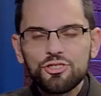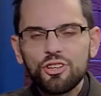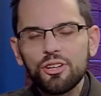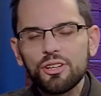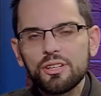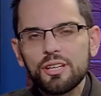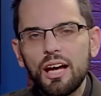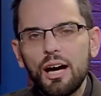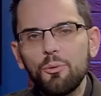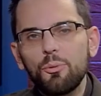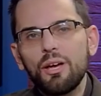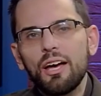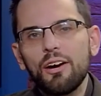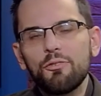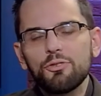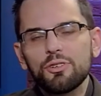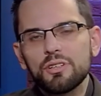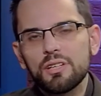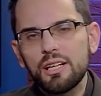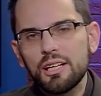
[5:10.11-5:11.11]
all the time we
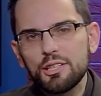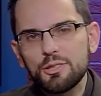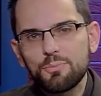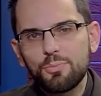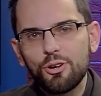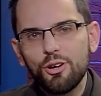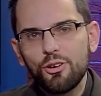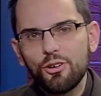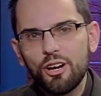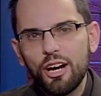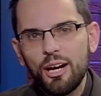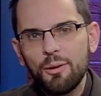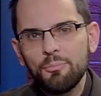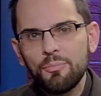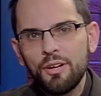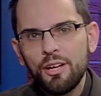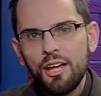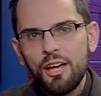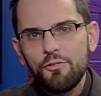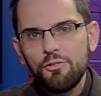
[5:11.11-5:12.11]
have for today's
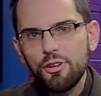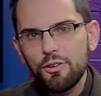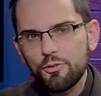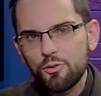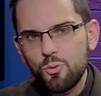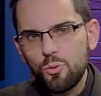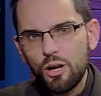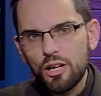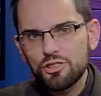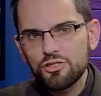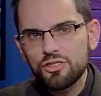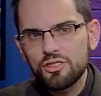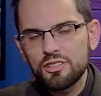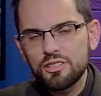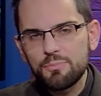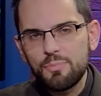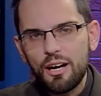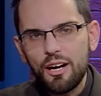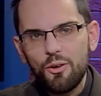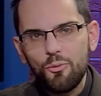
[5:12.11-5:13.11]
program. If you have
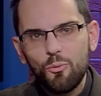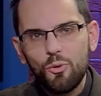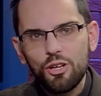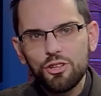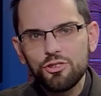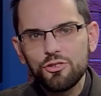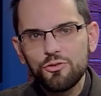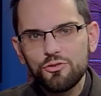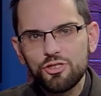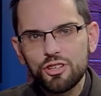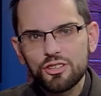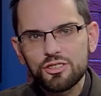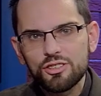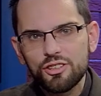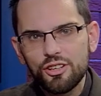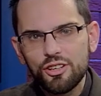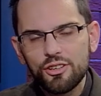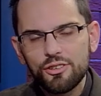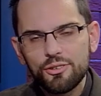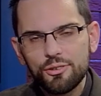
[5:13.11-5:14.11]
questions about what you've just
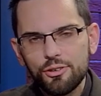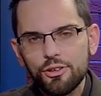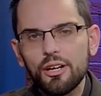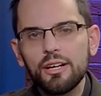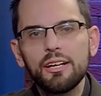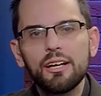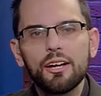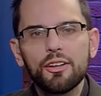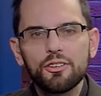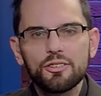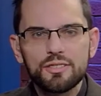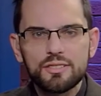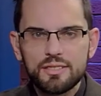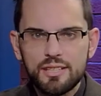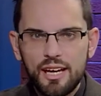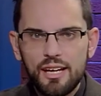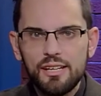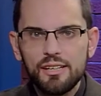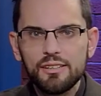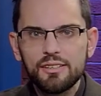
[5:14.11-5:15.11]
heard or any other
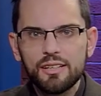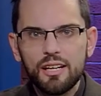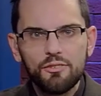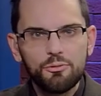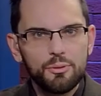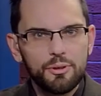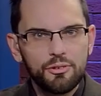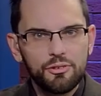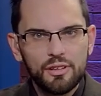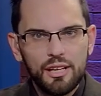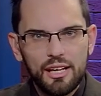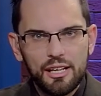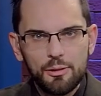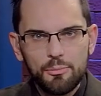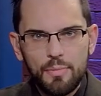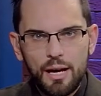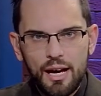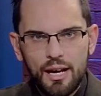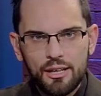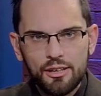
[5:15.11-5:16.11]
state
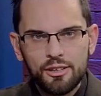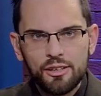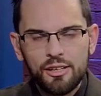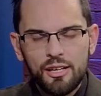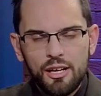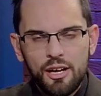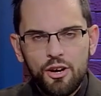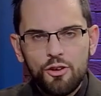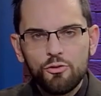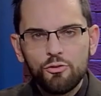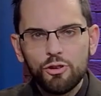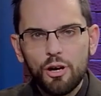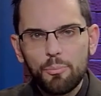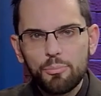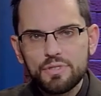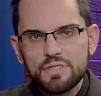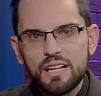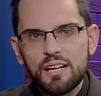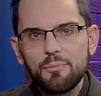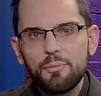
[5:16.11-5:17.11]
government-related matter,
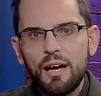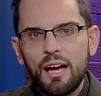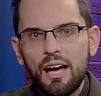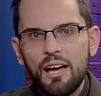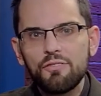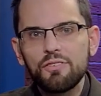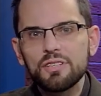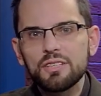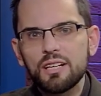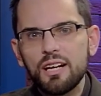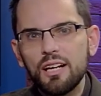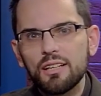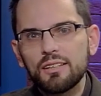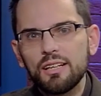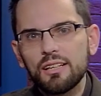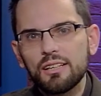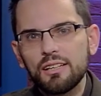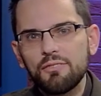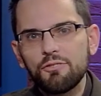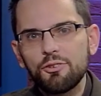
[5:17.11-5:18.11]
Representative Mehaffie's
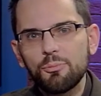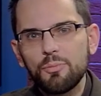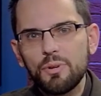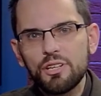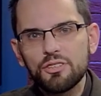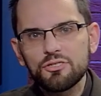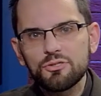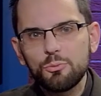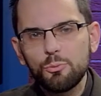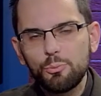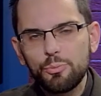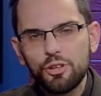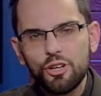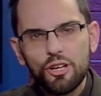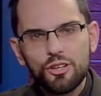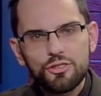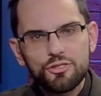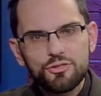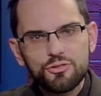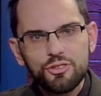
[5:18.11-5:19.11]
contact information will be
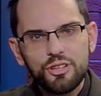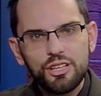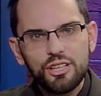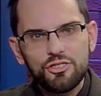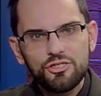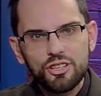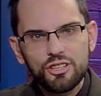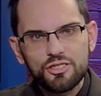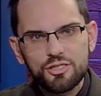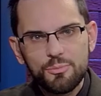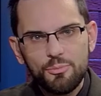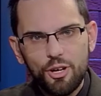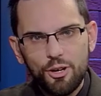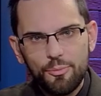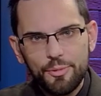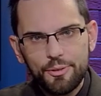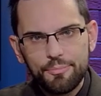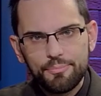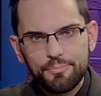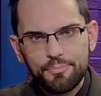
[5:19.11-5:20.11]
on the screen in just a
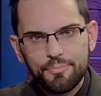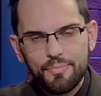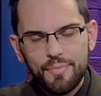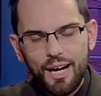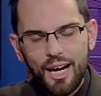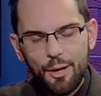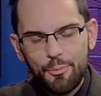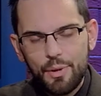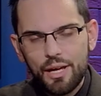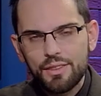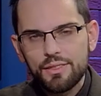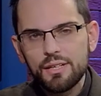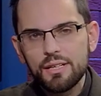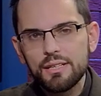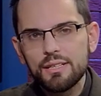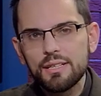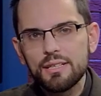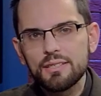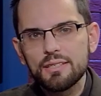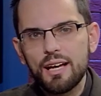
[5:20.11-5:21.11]
moment. I'm Anthony
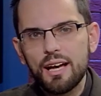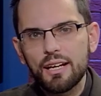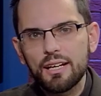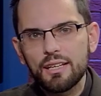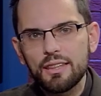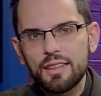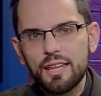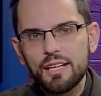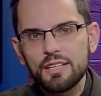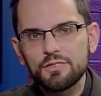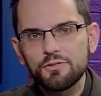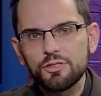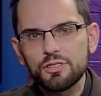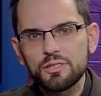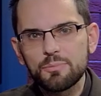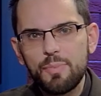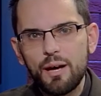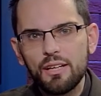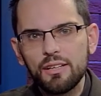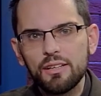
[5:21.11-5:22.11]
Tezak, and thanks for
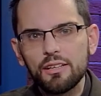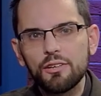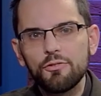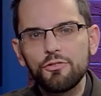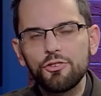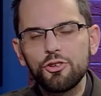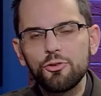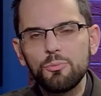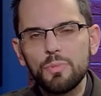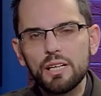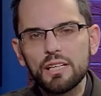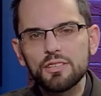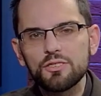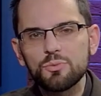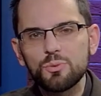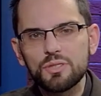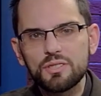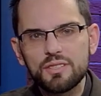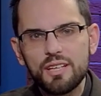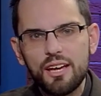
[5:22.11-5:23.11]
spending a few
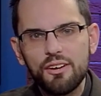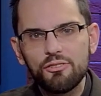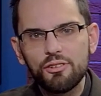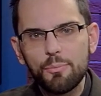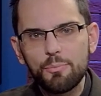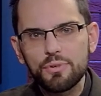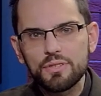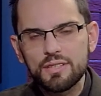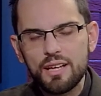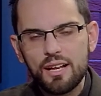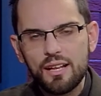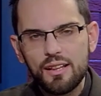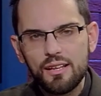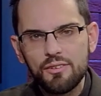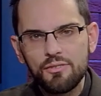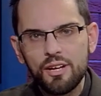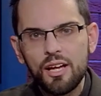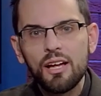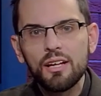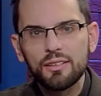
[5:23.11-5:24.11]
minutes with State
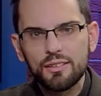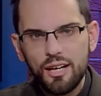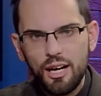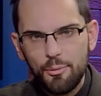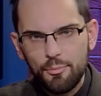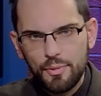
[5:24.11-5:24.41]
Representative Tom